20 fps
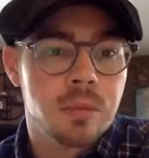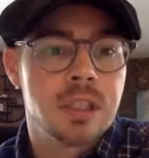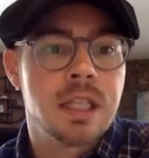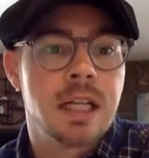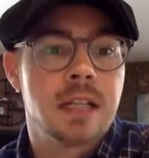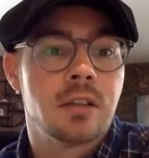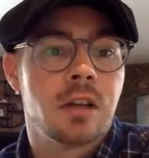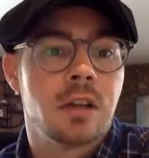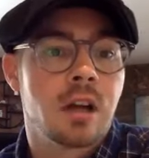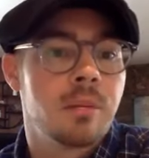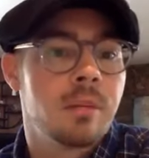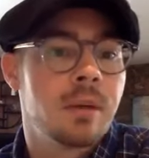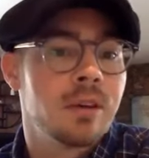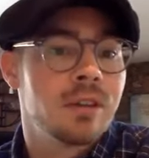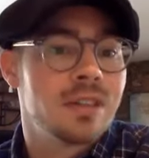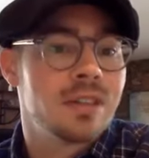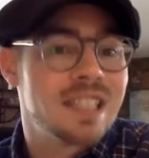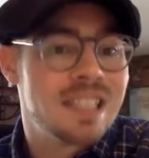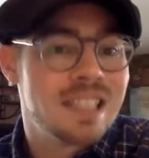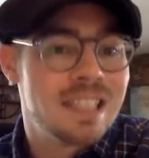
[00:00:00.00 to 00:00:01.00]
He's not talking about a
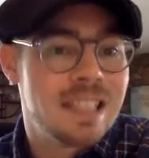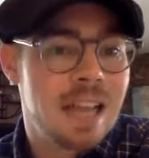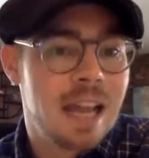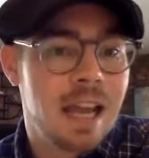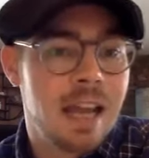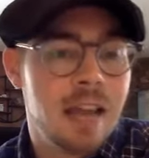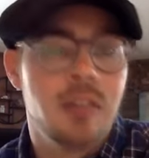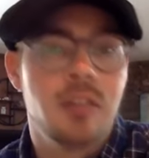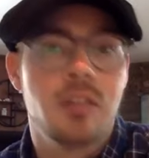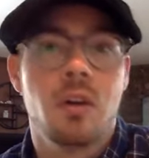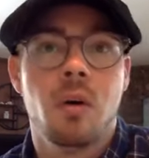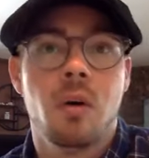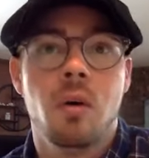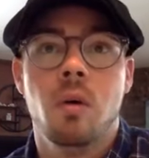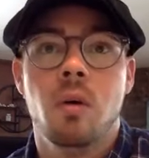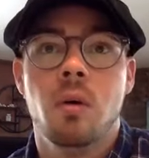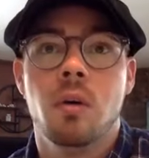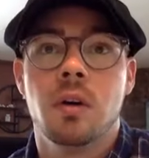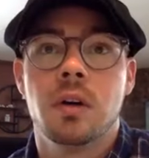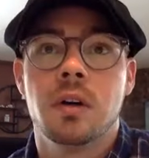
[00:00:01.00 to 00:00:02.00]
state
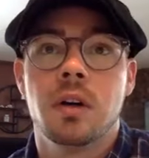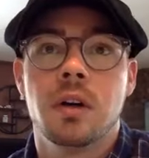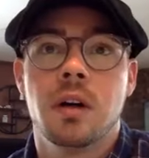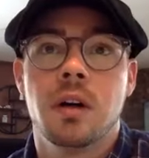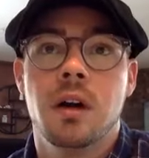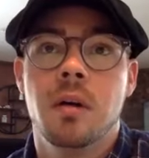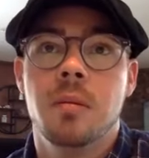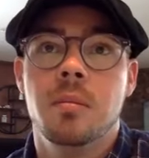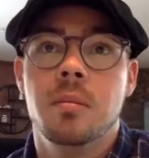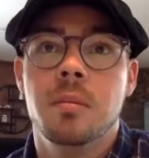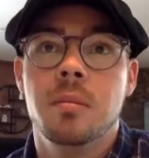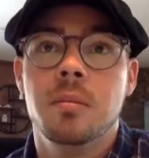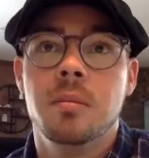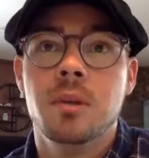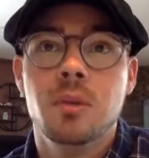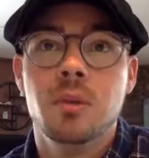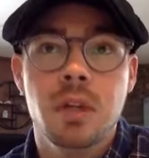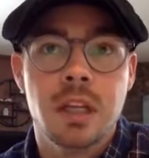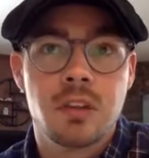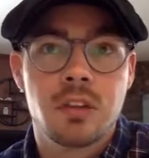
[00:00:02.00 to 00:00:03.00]
or
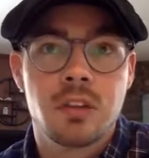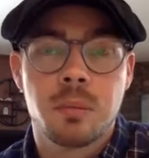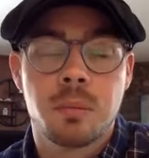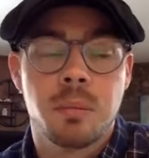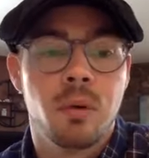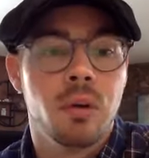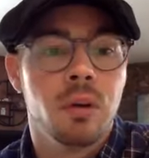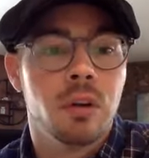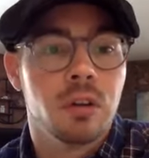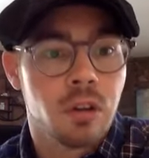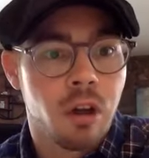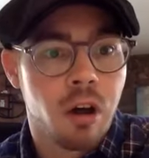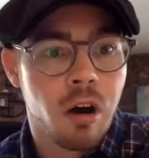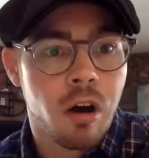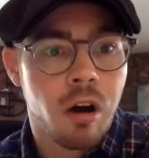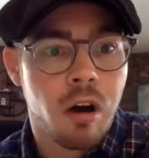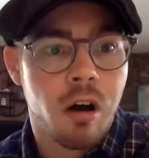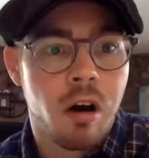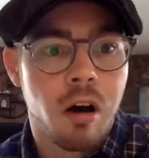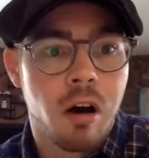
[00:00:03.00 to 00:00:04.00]
municipal
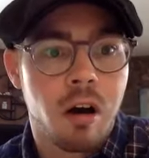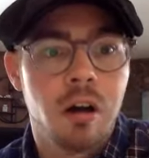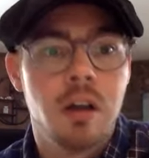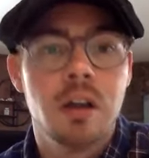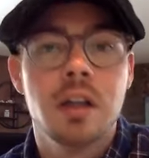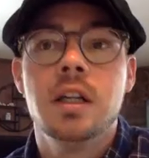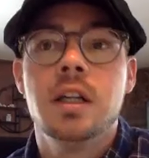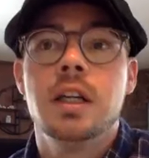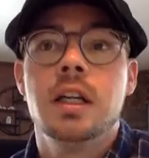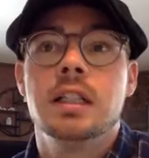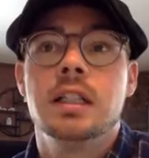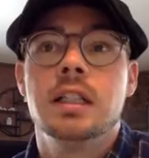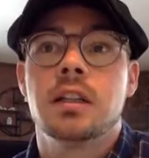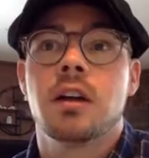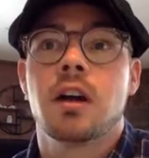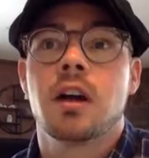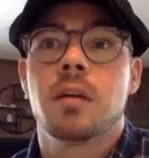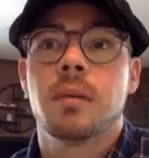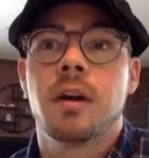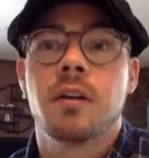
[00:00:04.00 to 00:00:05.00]
law. He's not
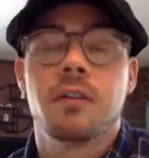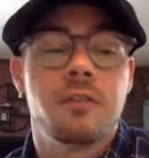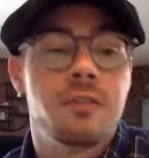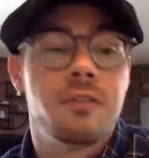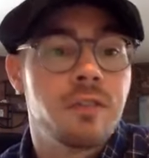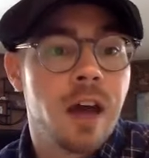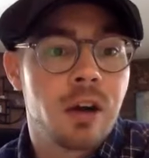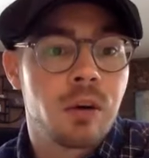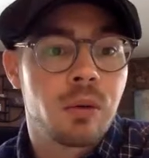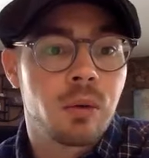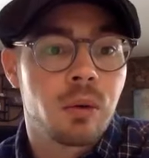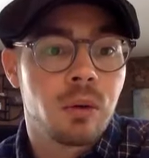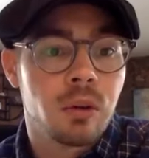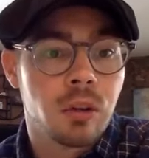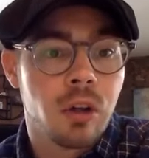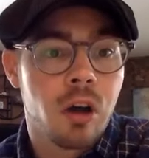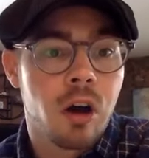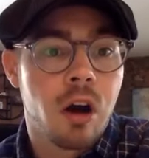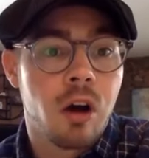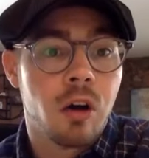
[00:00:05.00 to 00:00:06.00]
talking about a federal
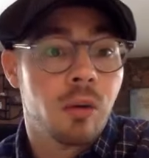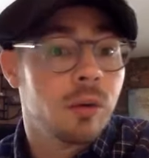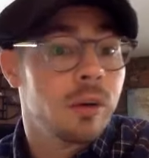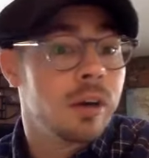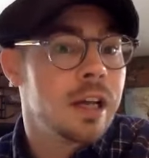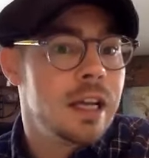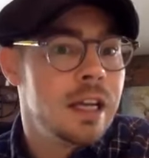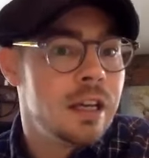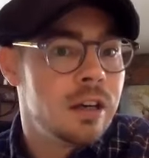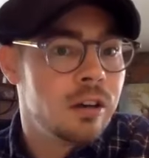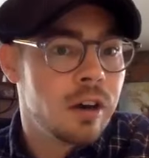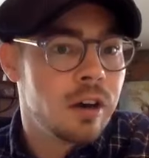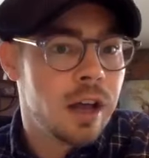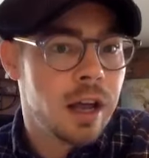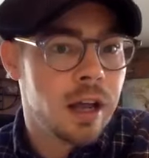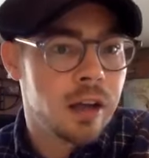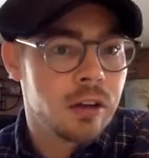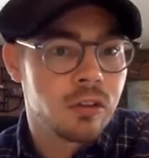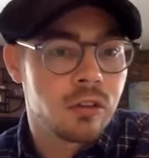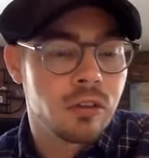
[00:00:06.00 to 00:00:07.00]
law or
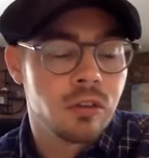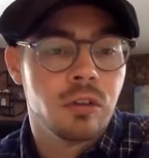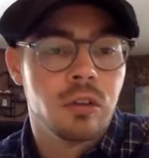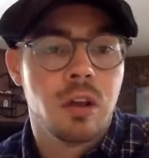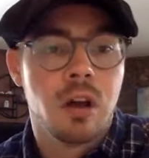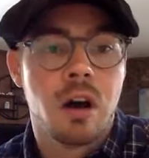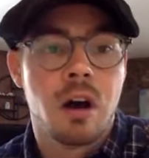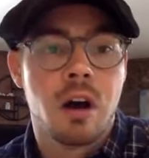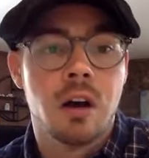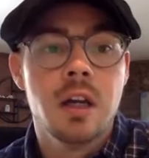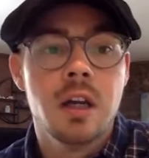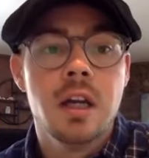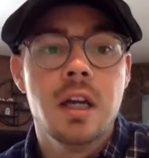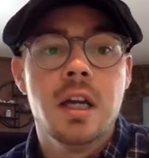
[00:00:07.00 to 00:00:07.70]
international law.